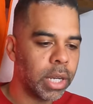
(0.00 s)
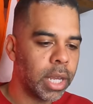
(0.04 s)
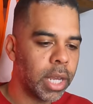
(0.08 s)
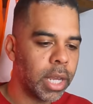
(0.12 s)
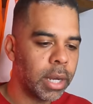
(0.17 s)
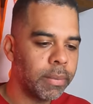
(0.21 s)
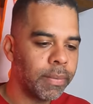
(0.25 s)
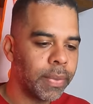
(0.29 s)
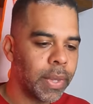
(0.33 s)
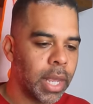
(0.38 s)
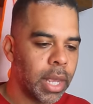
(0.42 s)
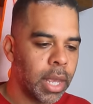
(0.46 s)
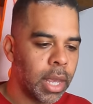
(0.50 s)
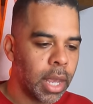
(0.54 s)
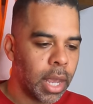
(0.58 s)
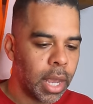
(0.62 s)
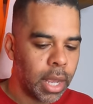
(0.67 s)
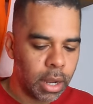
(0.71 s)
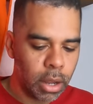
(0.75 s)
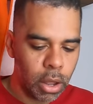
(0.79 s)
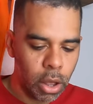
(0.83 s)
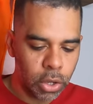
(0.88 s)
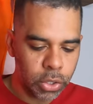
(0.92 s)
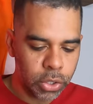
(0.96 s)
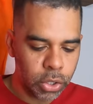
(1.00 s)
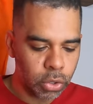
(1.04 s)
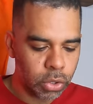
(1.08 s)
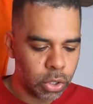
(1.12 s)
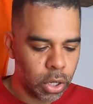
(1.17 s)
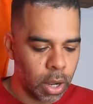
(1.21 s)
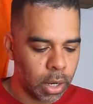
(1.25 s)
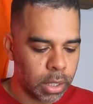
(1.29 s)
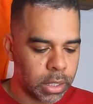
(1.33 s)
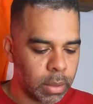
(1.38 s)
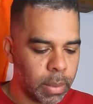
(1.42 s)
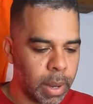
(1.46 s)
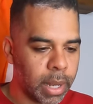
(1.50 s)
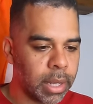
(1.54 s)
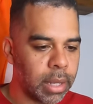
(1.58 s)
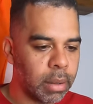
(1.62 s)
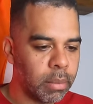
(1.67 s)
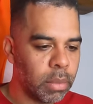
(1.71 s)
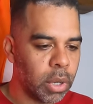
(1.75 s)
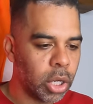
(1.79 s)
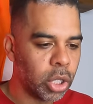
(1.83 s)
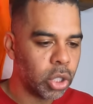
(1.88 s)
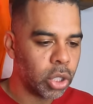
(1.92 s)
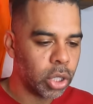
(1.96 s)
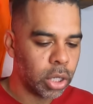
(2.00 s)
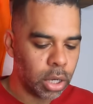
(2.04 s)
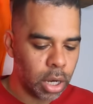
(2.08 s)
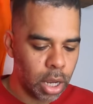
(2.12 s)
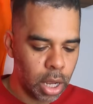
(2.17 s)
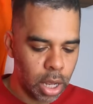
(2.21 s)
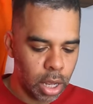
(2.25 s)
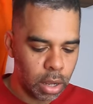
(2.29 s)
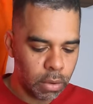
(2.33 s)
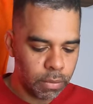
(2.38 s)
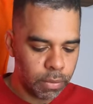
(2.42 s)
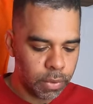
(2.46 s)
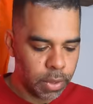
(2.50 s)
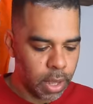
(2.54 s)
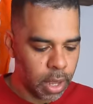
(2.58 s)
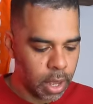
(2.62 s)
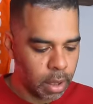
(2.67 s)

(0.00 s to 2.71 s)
did, and also talks about the mission of the